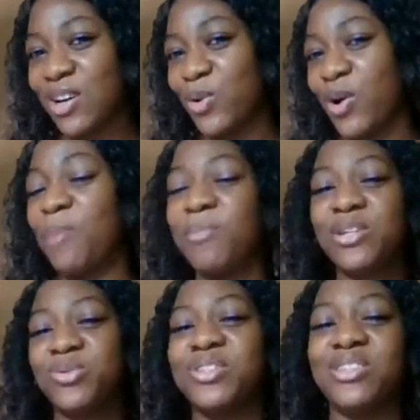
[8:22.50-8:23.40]
am I
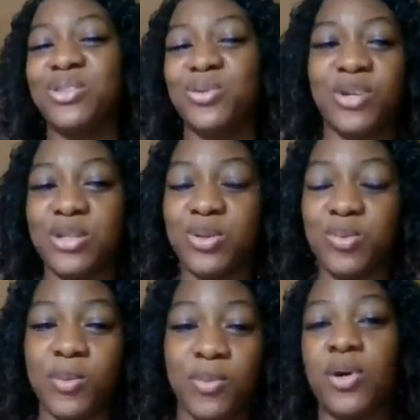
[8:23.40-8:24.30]
doing it the right
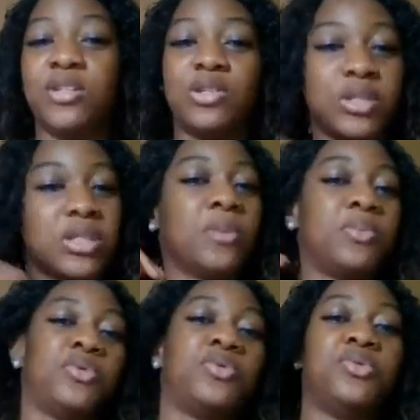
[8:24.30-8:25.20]
way? But I just kept
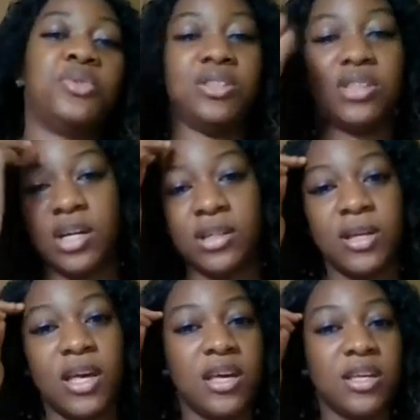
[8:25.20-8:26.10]
on doing it and
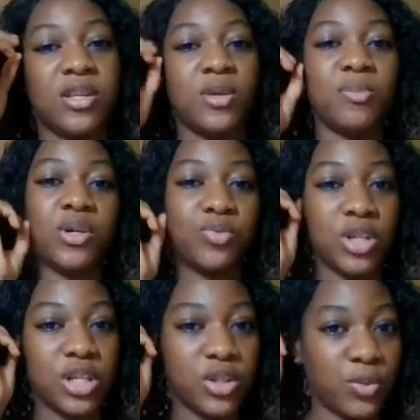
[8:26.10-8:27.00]
came out
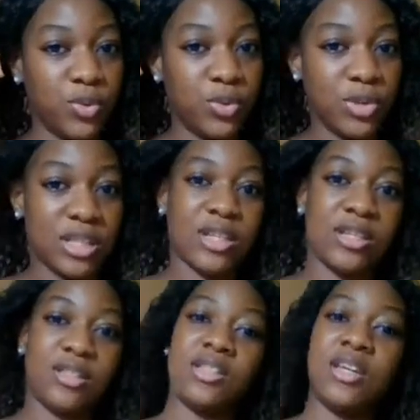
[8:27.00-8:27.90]
really good. As I
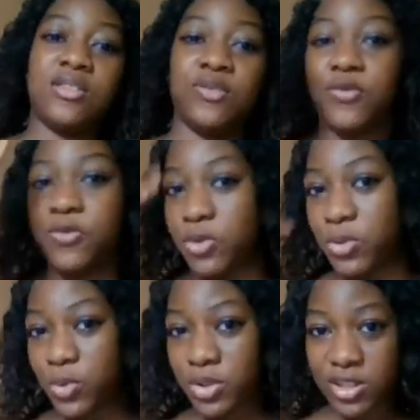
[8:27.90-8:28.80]
said, the front
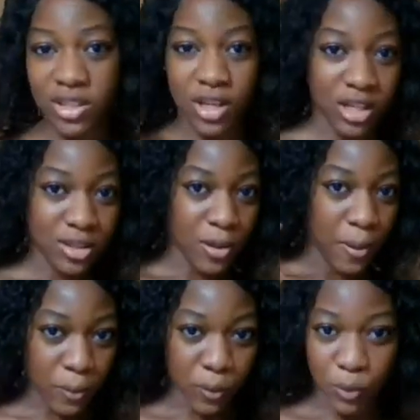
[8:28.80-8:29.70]
wasn't that
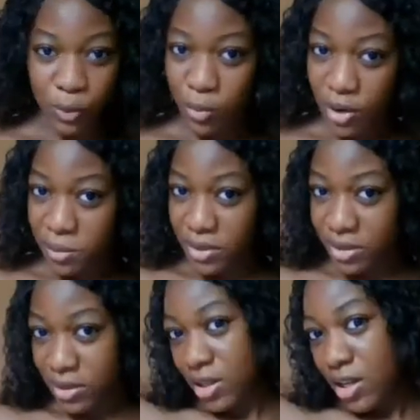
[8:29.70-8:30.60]
good, but I
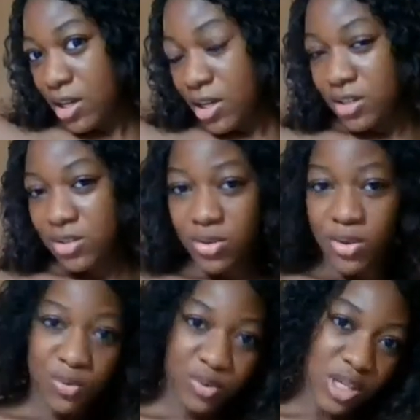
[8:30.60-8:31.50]
mean, it's not
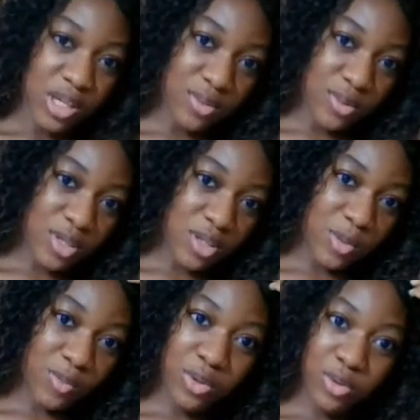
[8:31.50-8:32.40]
even that
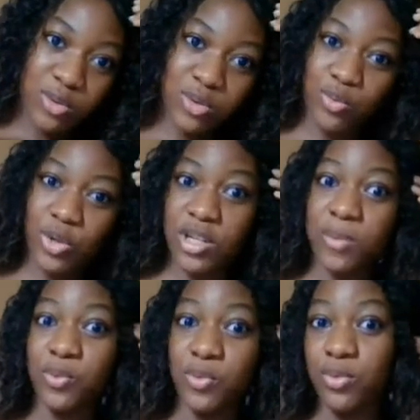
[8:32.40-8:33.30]
noticeable. It looks really
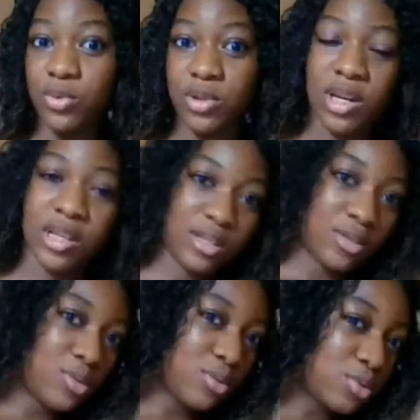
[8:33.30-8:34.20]
good. Like it
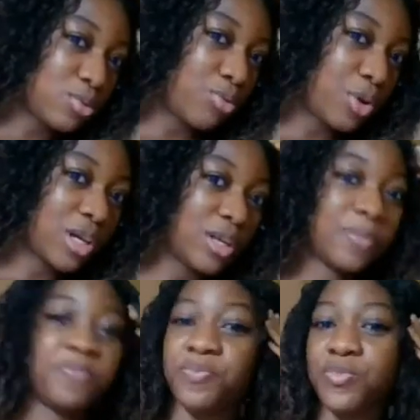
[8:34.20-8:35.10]
looks really
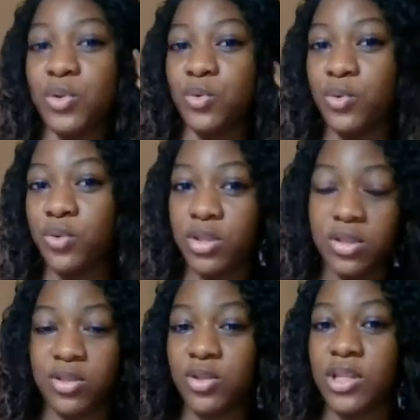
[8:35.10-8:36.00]

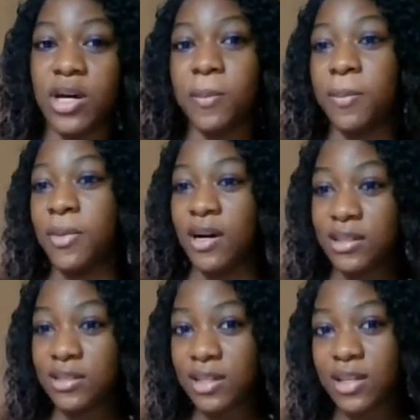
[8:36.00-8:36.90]
not that
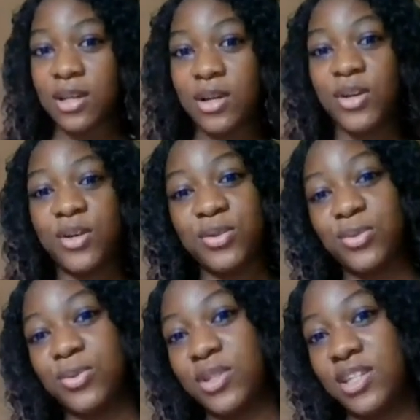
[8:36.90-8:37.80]
bad.
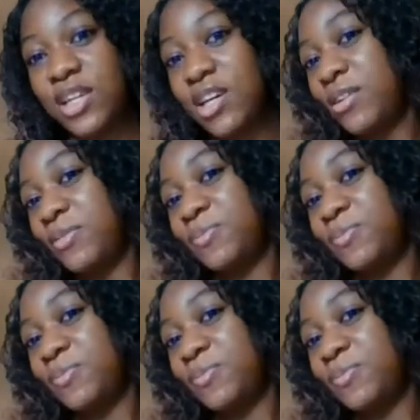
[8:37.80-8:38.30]
So yeah.